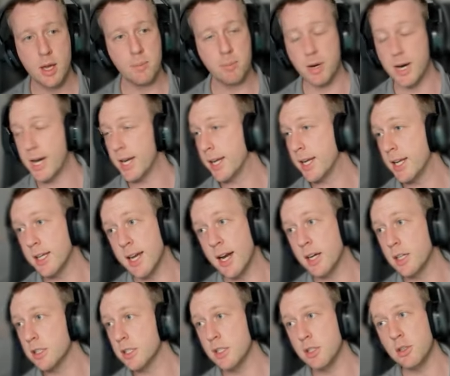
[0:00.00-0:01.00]
But I can
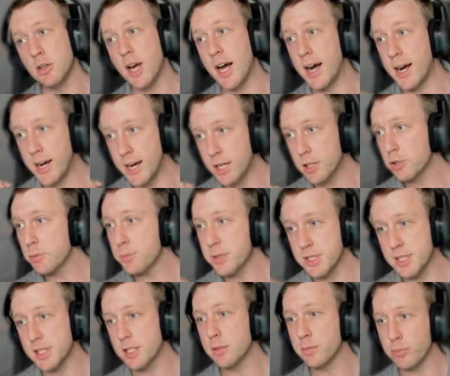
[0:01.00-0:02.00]
guarantee you
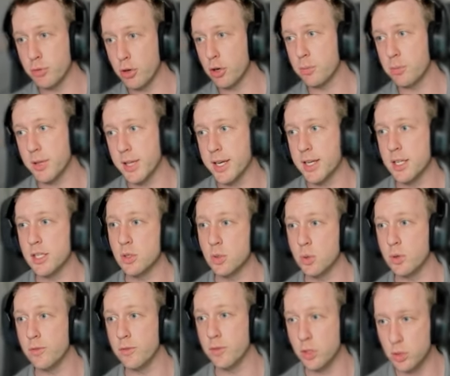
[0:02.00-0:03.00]
100% of pro players
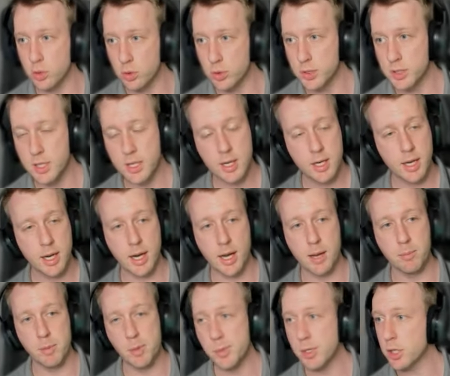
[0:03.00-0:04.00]
who have used
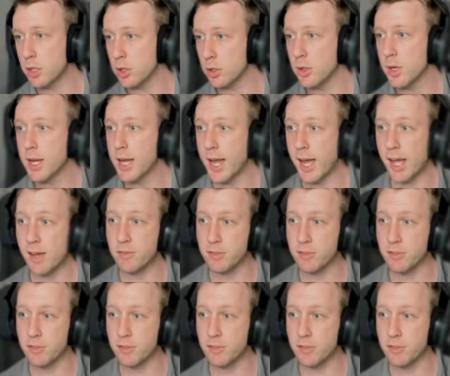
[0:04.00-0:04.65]
Mimikyu have